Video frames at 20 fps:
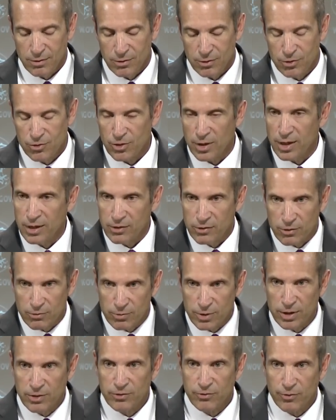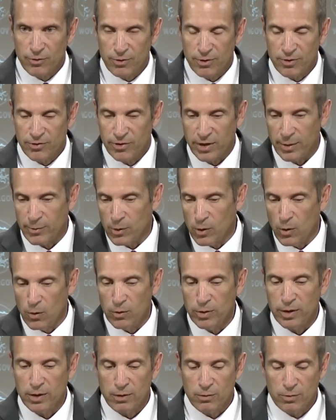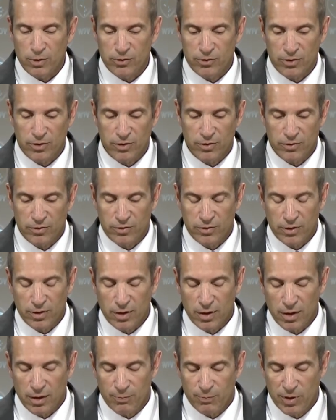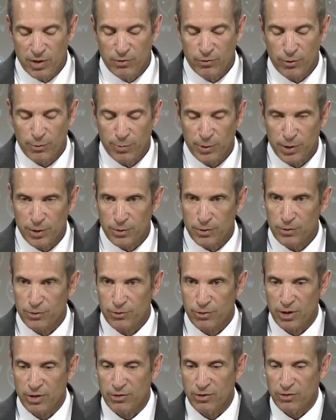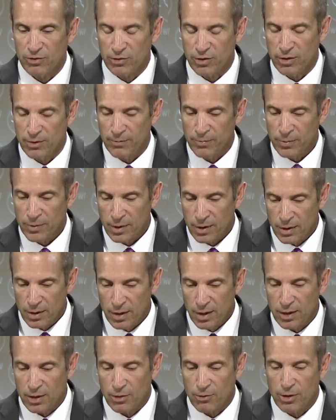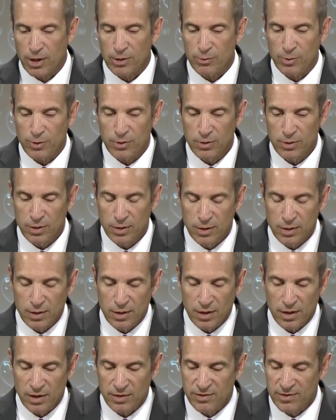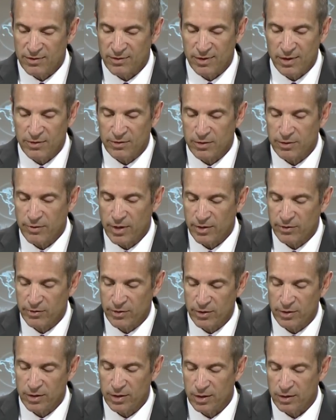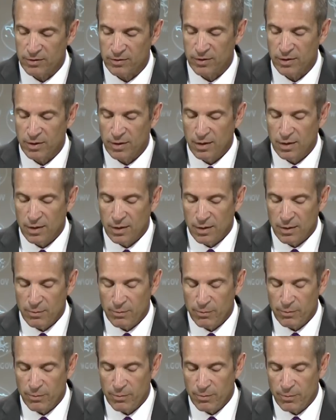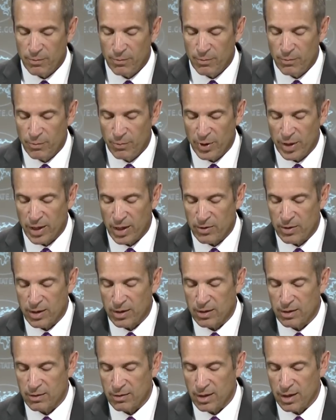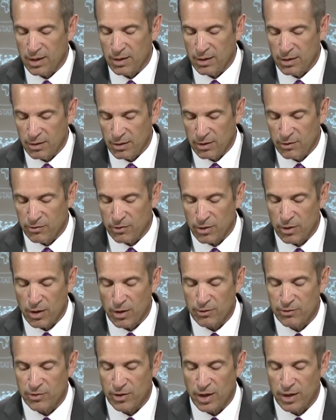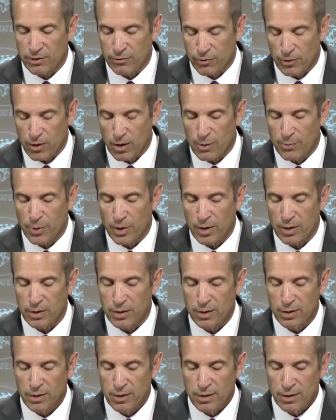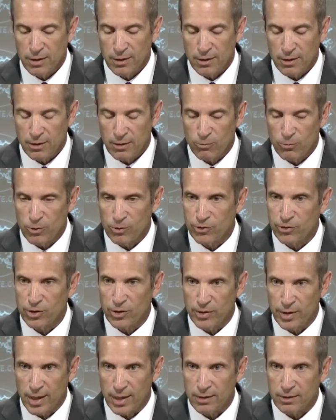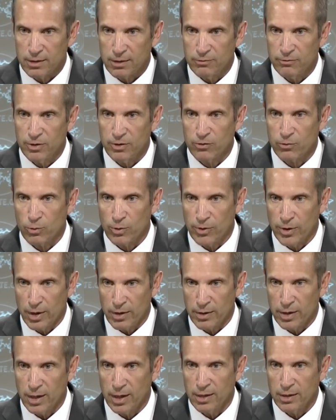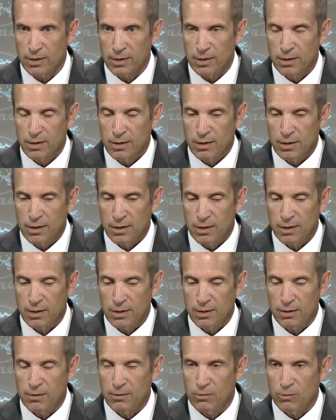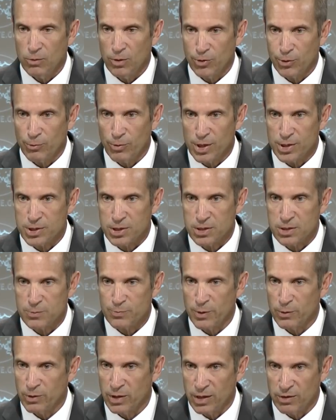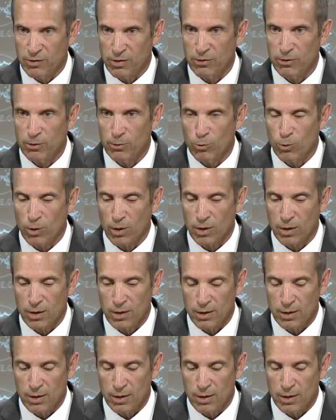trying to reach for the same goal here, which is a peaceful political transition and a credible cessation of hostilities. But I think that, at least on our side, for our part, we're still not convinced we're there yet with the Russians, but we continue to work